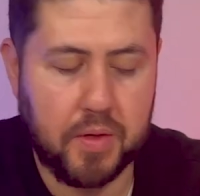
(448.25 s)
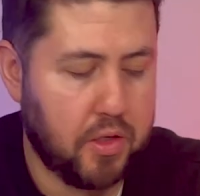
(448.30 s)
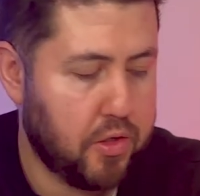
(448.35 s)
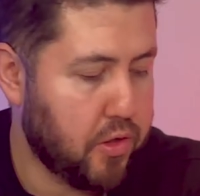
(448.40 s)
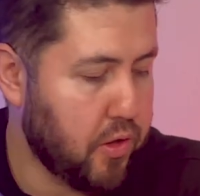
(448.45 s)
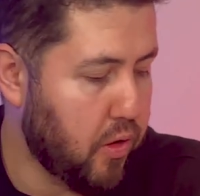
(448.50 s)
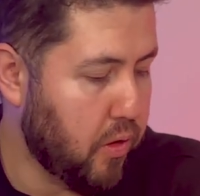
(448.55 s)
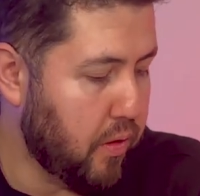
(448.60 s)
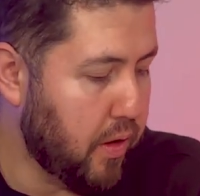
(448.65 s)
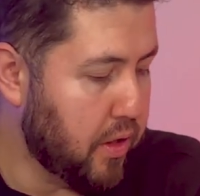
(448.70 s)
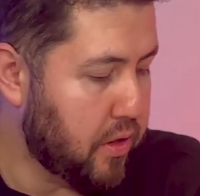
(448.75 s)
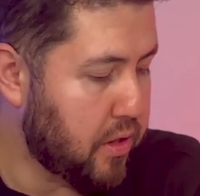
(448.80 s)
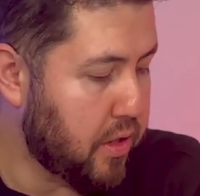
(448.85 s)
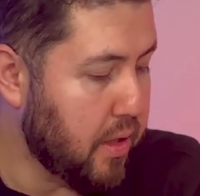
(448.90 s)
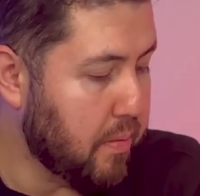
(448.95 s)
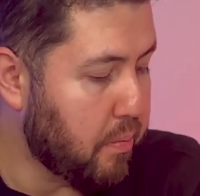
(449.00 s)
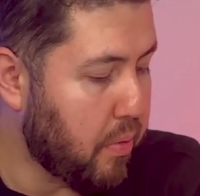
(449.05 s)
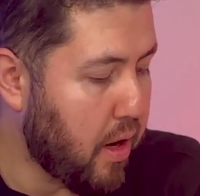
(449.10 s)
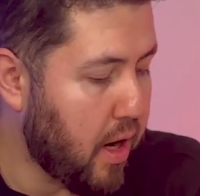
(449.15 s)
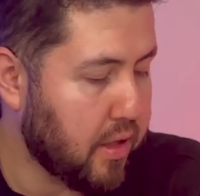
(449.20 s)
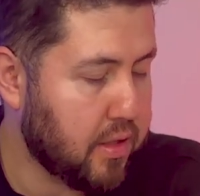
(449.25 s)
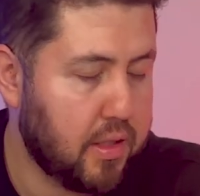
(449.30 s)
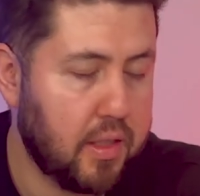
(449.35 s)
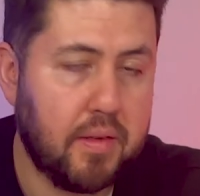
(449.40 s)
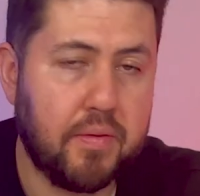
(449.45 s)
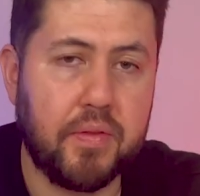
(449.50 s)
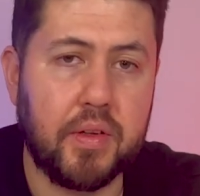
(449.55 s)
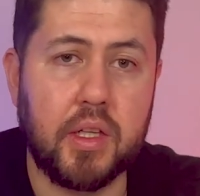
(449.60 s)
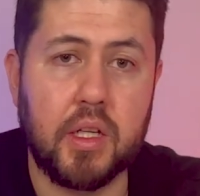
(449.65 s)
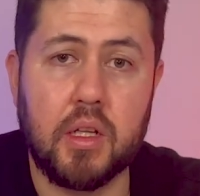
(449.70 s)
So it's the ambroxan
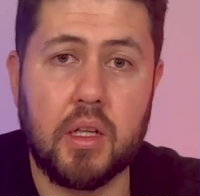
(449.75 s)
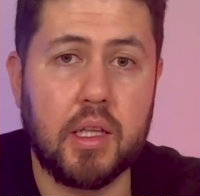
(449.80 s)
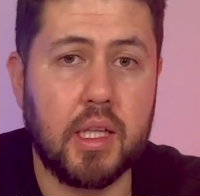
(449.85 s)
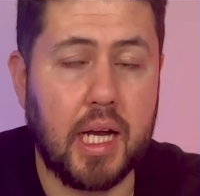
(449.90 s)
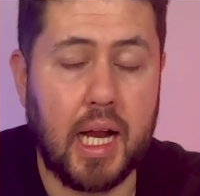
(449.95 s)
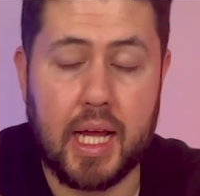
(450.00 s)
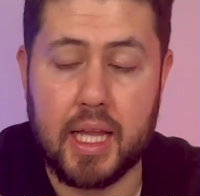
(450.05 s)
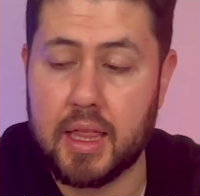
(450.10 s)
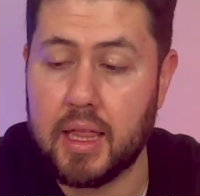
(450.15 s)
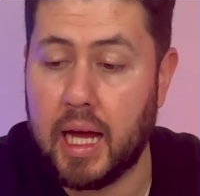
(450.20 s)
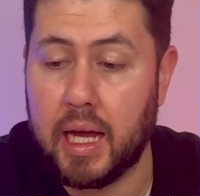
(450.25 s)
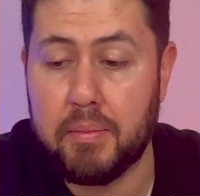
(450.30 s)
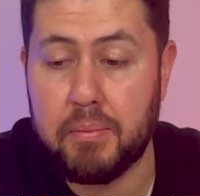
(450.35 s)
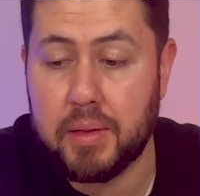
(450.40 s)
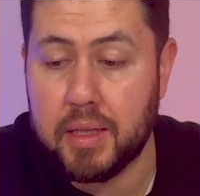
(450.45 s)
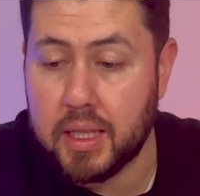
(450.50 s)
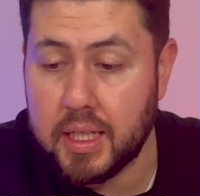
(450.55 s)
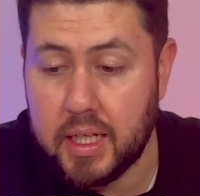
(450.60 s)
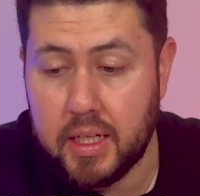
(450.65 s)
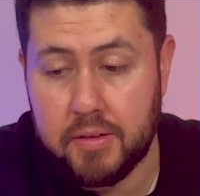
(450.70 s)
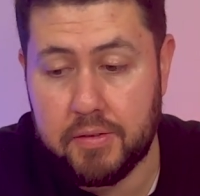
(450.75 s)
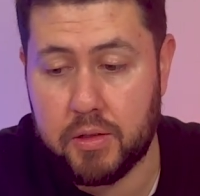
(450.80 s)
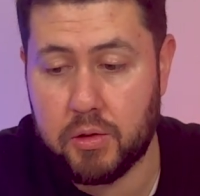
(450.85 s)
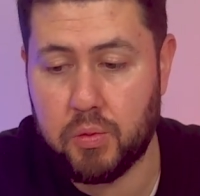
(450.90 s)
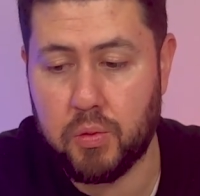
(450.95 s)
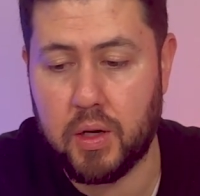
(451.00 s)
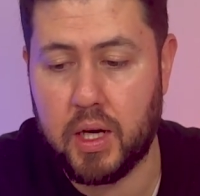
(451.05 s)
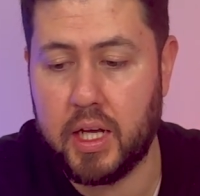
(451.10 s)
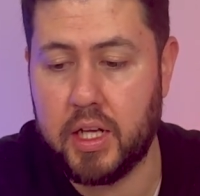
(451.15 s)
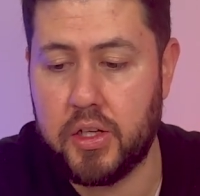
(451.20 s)
and vanilla that I believe is
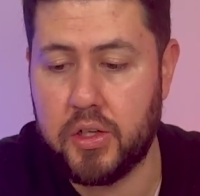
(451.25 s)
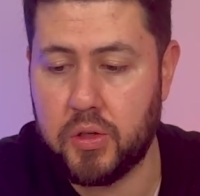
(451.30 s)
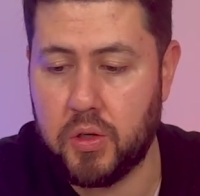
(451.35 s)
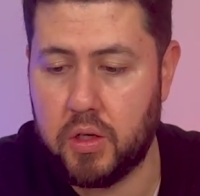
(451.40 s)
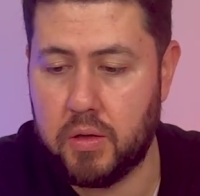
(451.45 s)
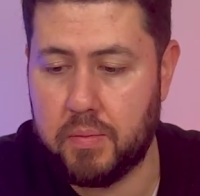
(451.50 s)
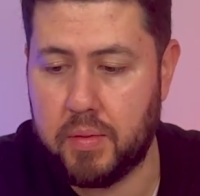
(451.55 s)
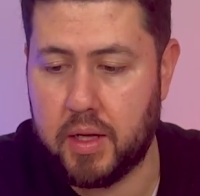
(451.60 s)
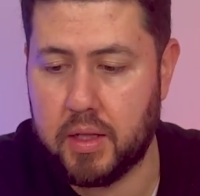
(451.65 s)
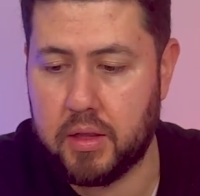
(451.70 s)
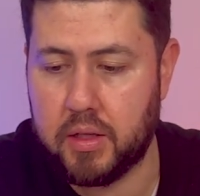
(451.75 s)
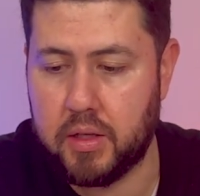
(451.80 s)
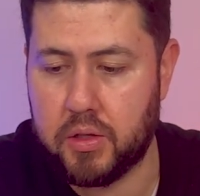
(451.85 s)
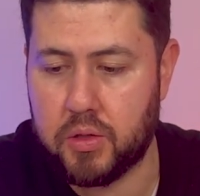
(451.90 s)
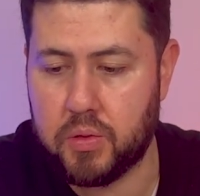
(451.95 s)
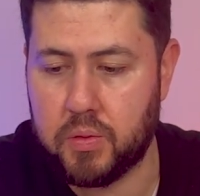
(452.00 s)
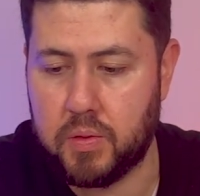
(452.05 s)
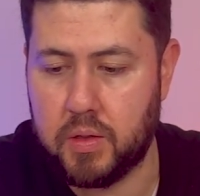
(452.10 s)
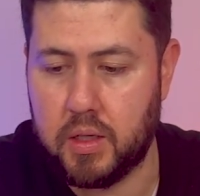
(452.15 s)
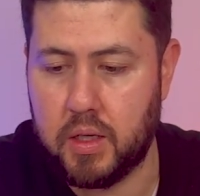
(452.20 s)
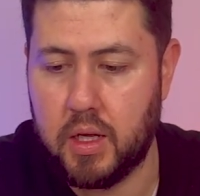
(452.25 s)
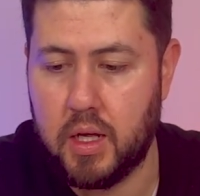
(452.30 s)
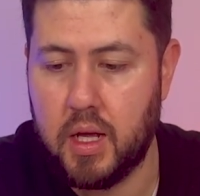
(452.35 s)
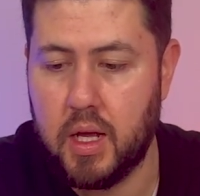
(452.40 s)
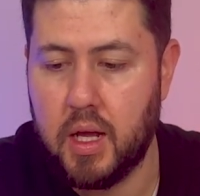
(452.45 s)
what I enjoy about this one.